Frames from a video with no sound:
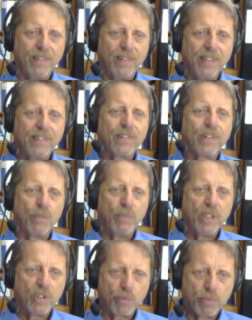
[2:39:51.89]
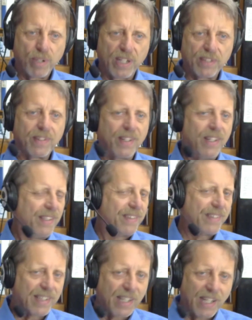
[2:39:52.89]
This is going to be suppressed.
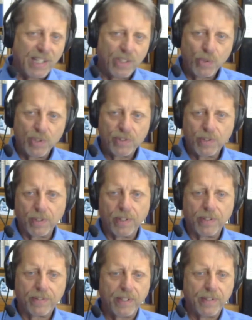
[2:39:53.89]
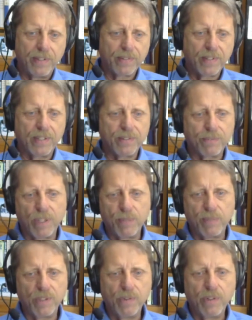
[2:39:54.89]
Psychiatrists are going to say this guy's a
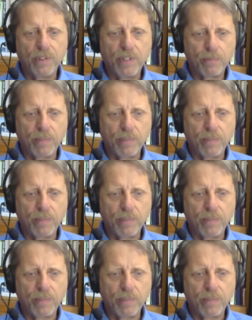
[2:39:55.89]
flaming lunatic,